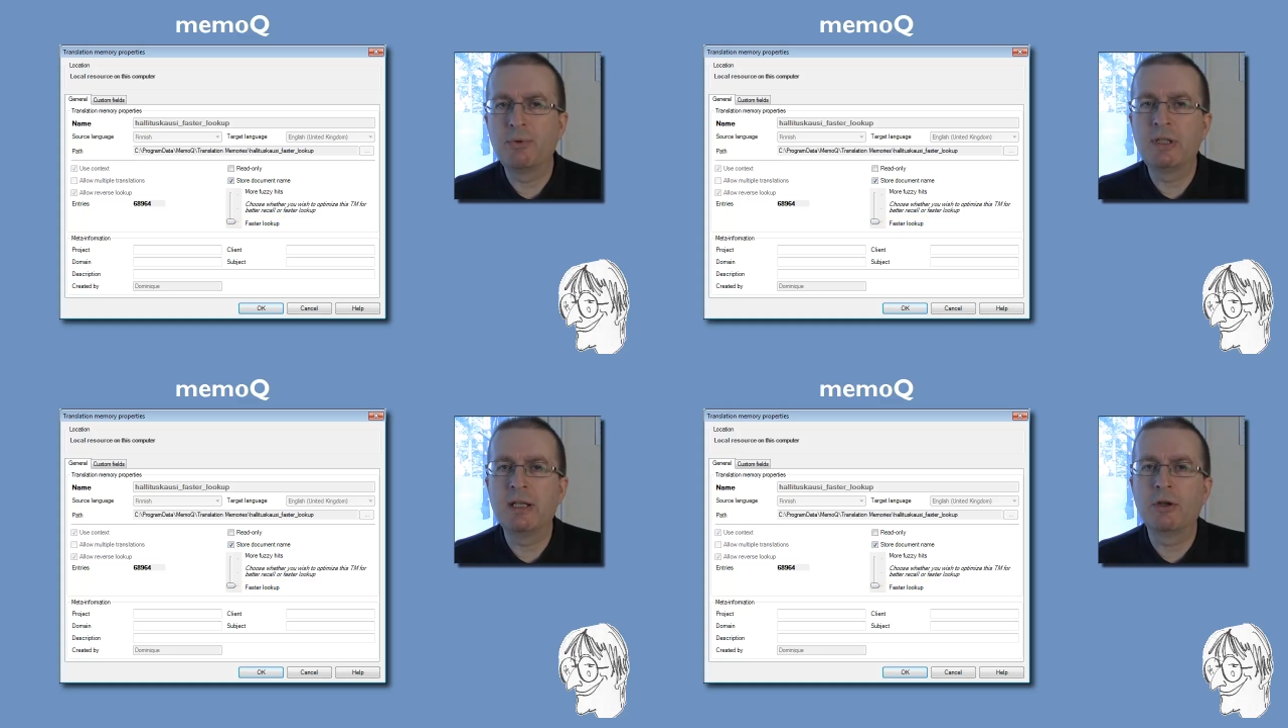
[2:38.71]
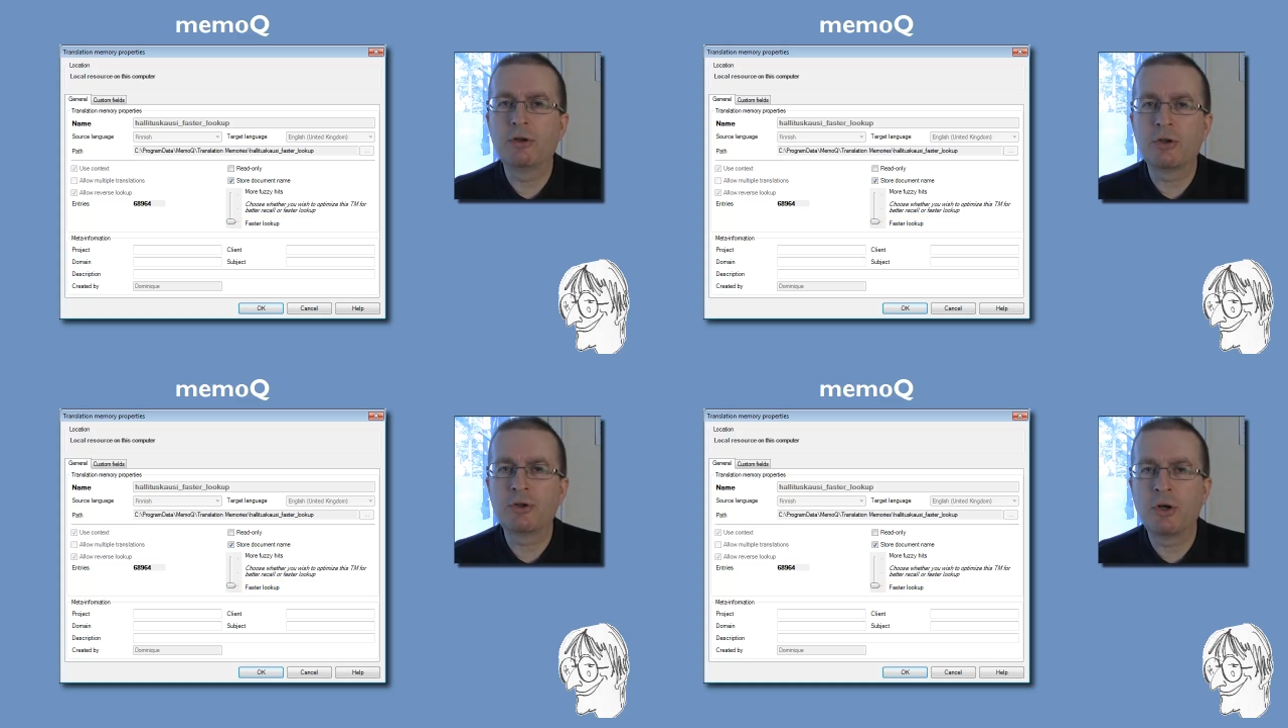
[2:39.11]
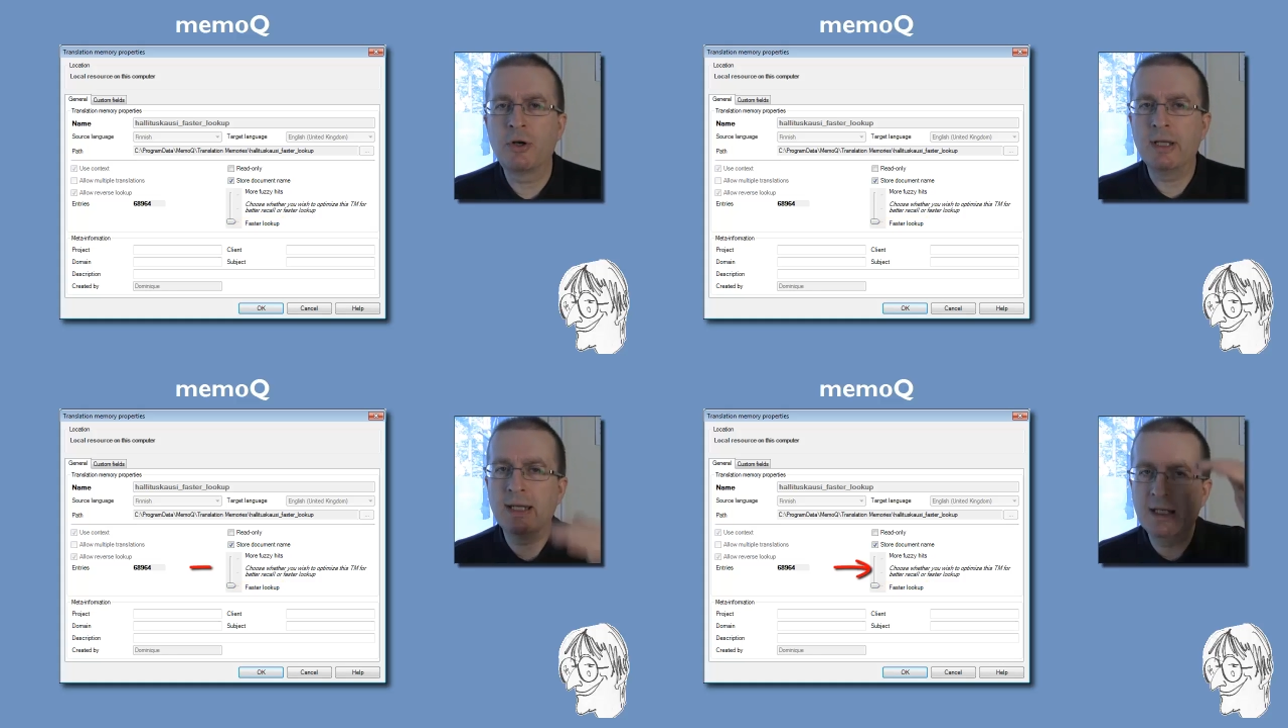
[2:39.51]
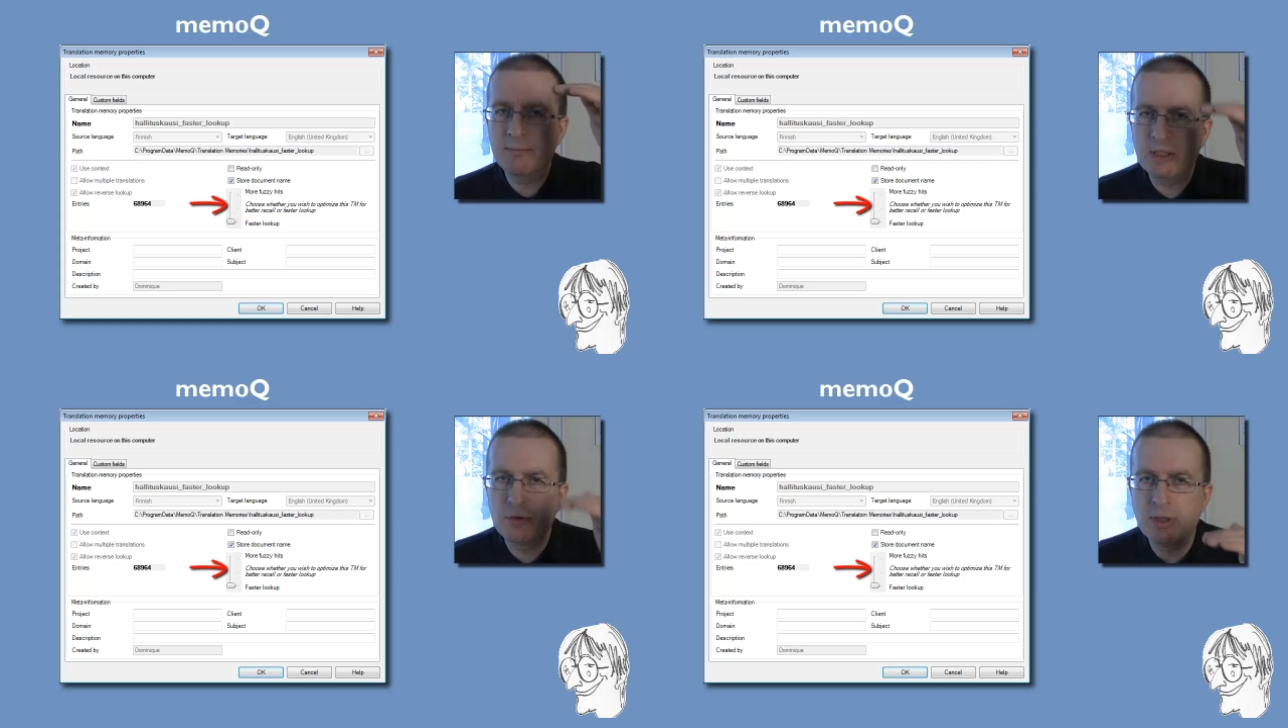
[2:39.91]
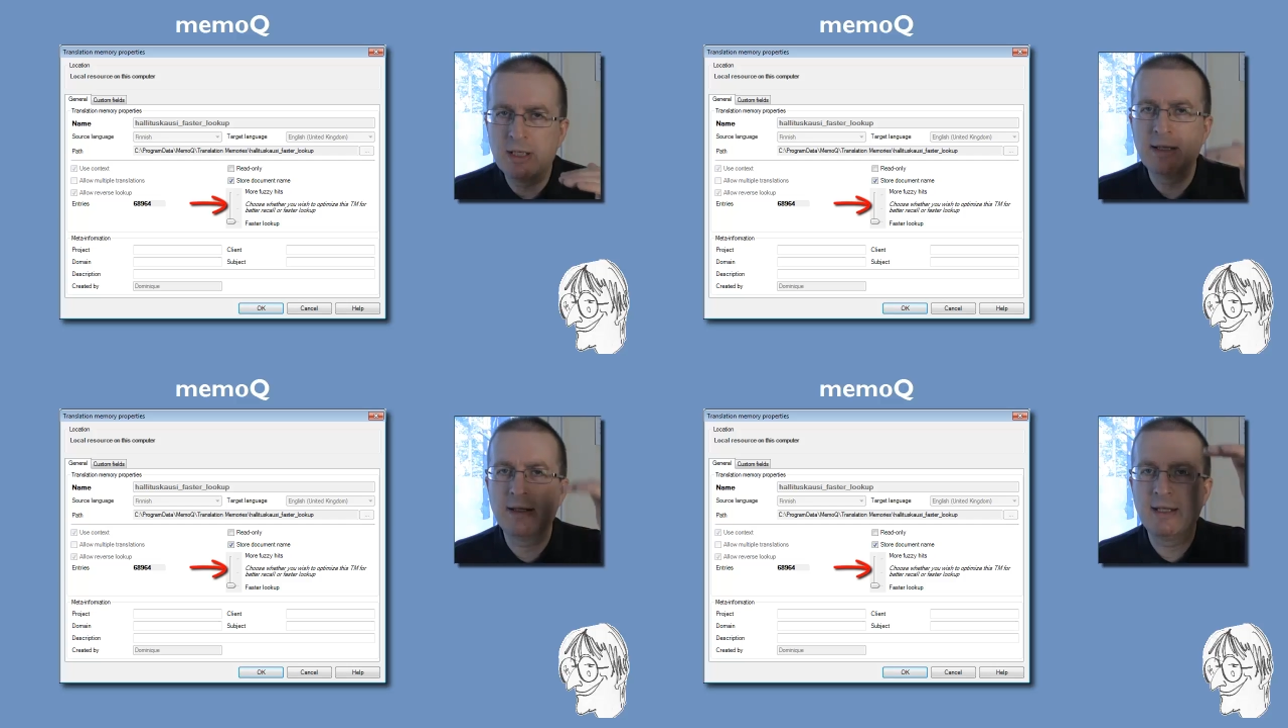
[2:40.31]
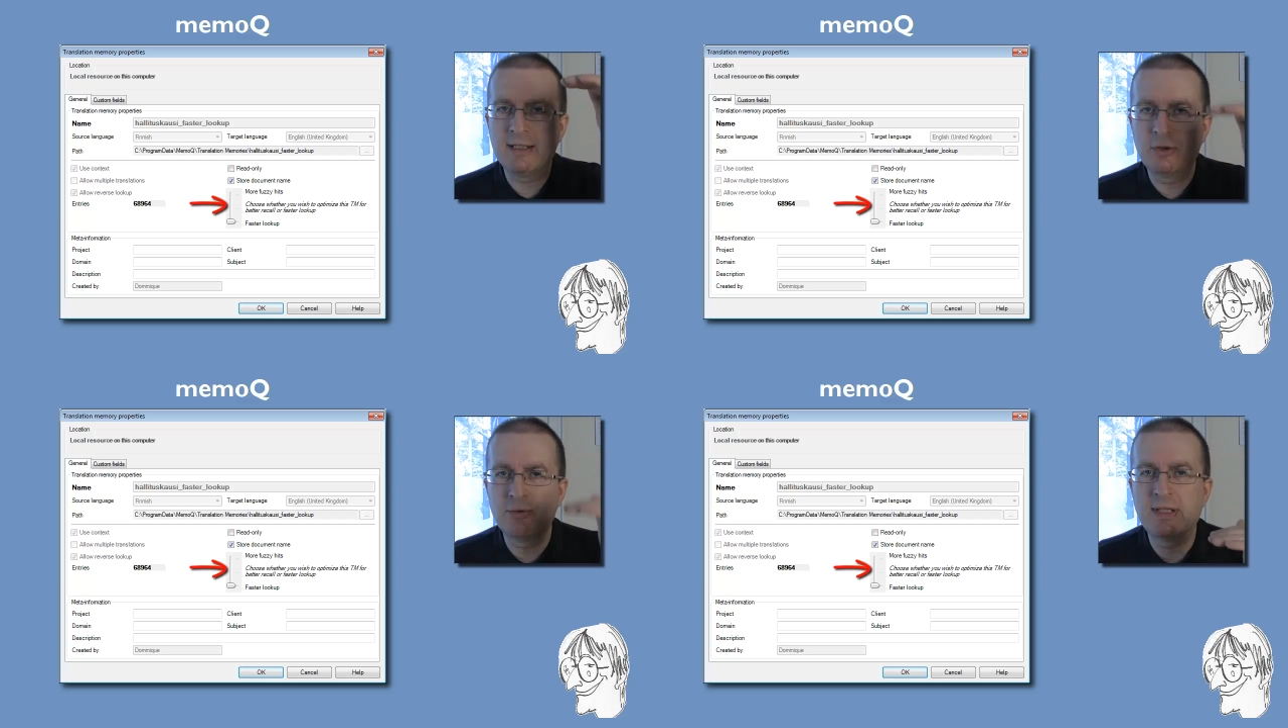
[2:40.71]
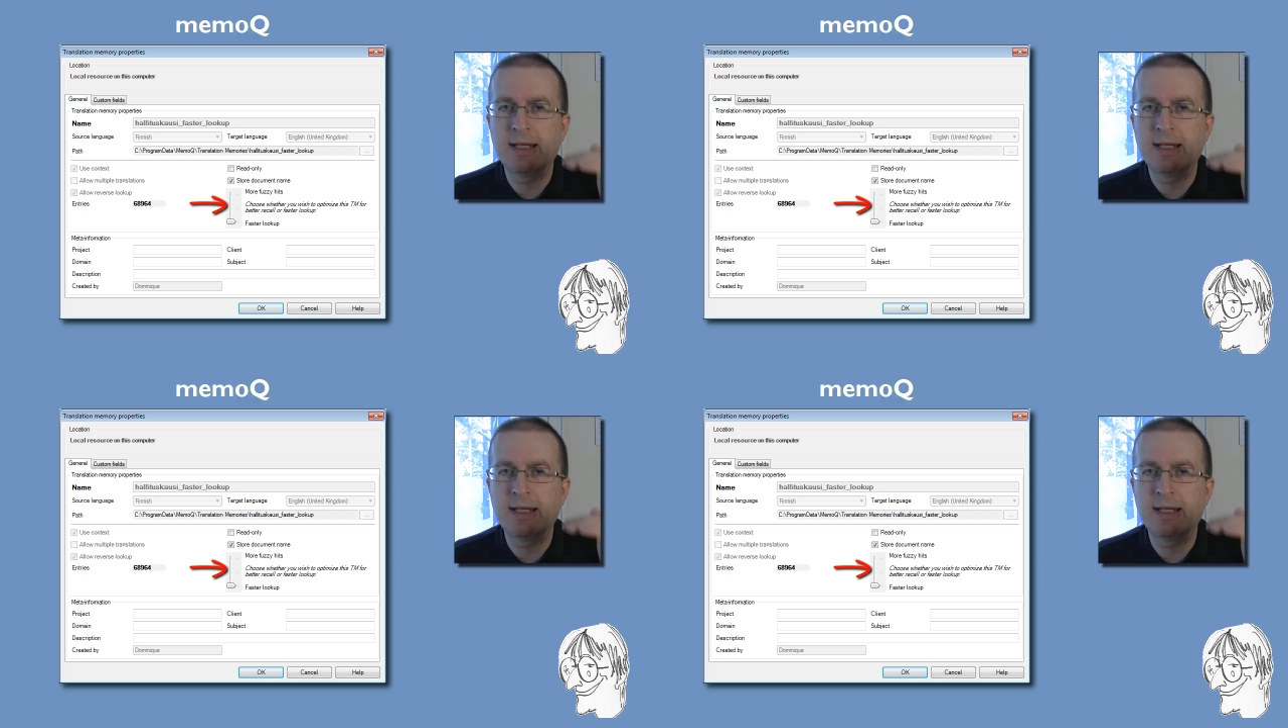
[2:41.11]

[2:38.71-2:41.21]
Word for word: putting the cursor in between these two